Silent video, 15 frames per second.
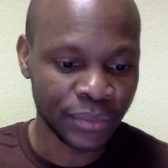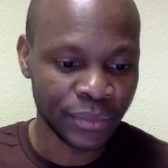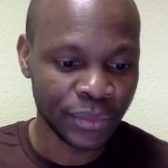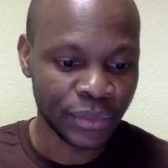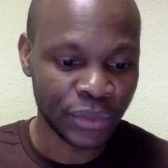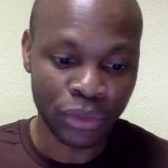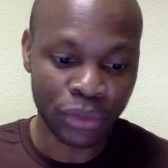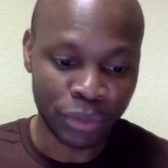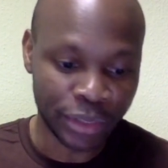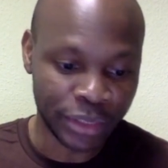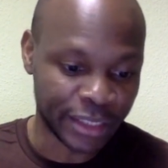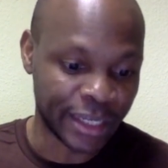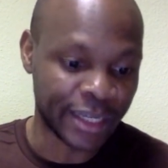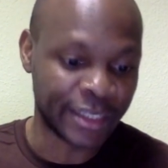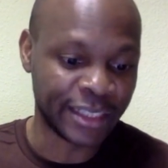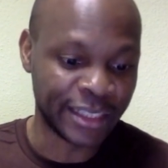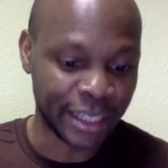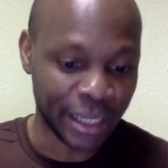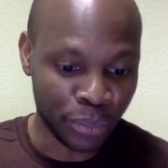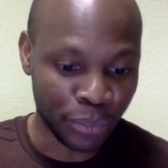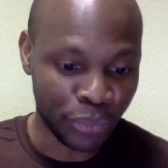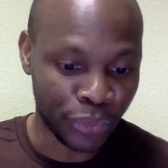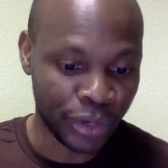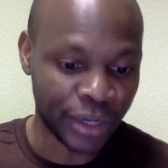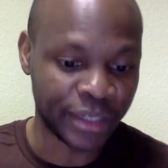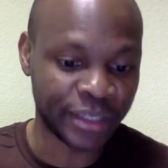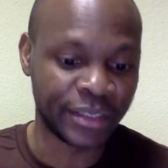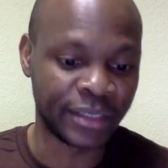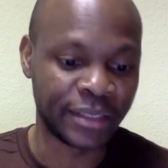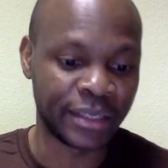So we say
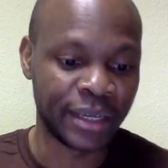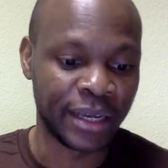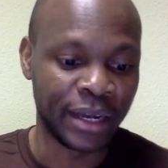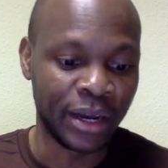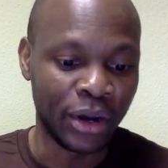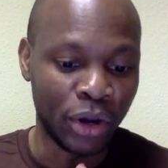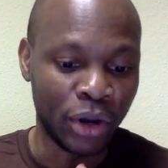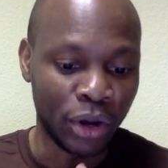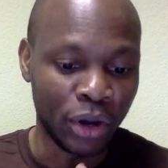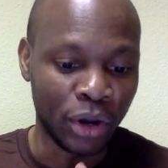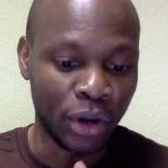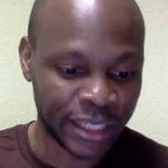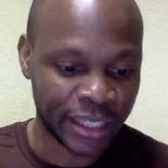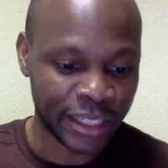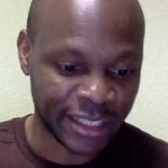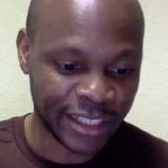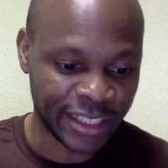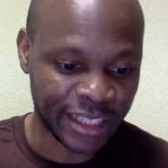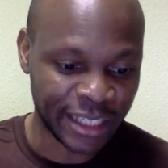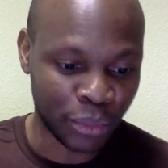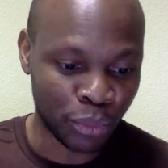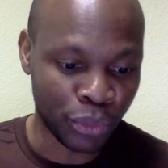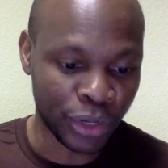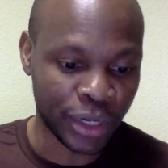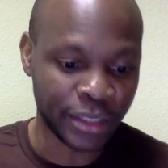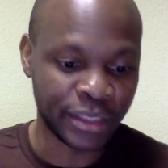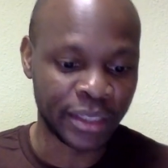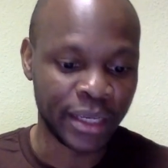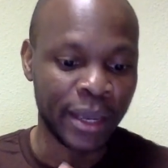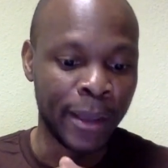shipwrecks, objects in
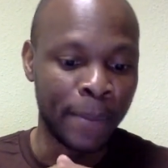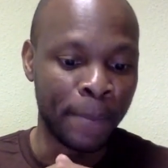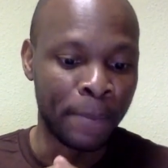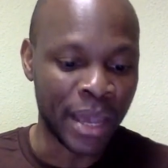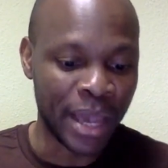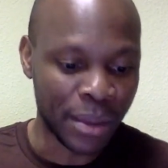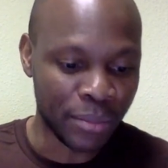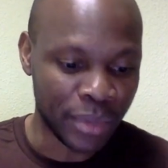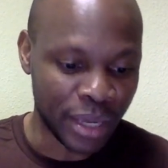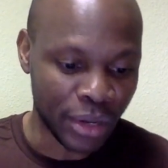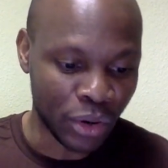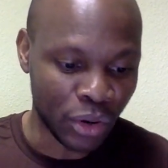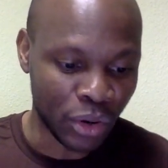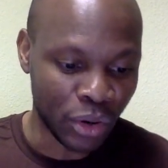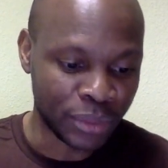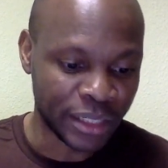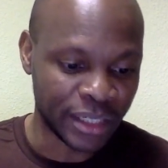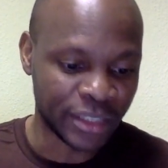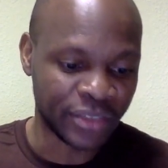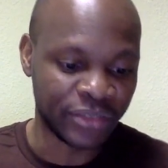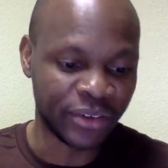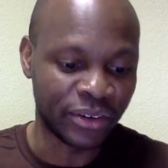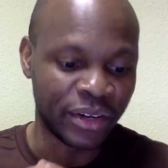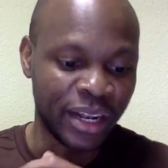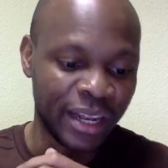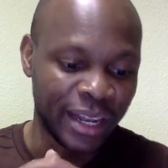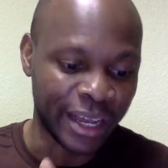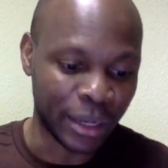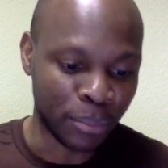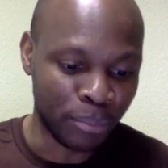shipwrecks, man-made objects
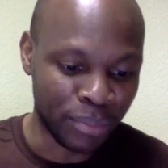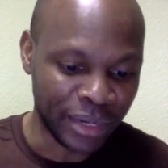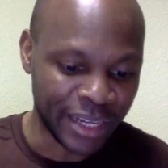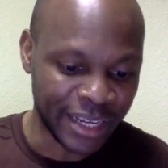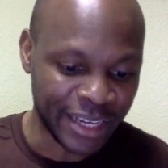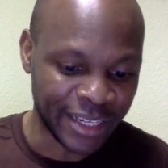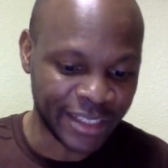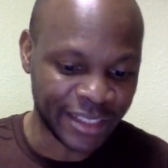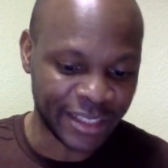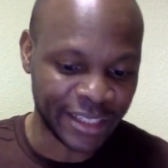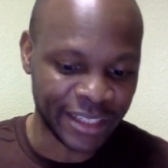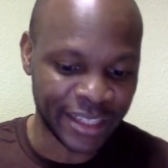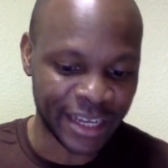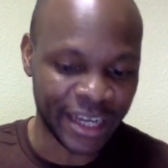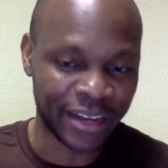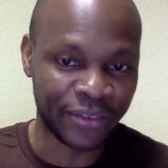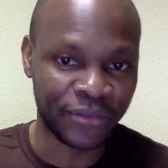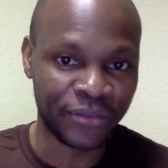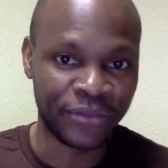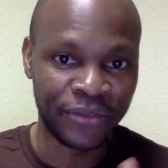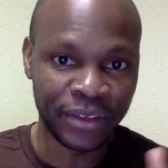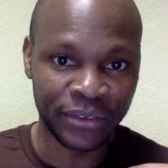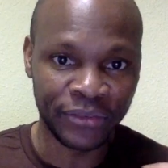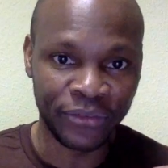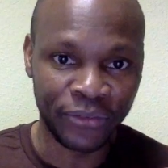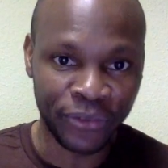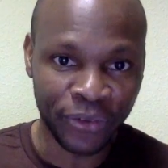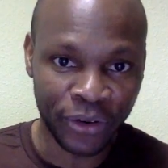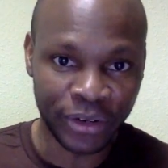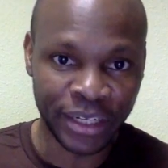like planes that are
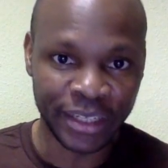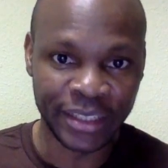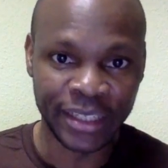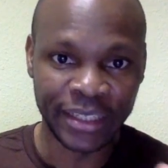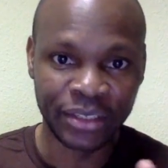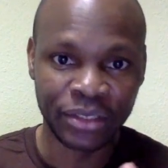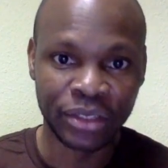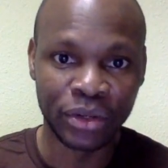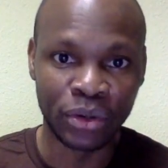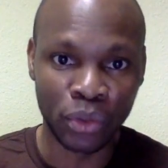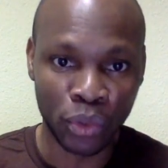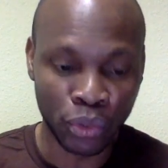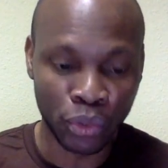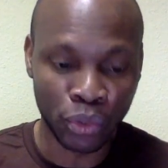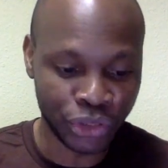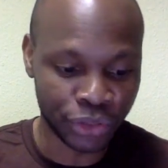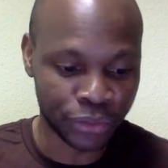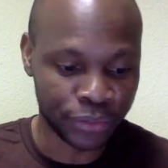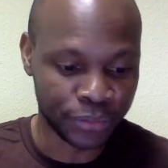falling into the ocean.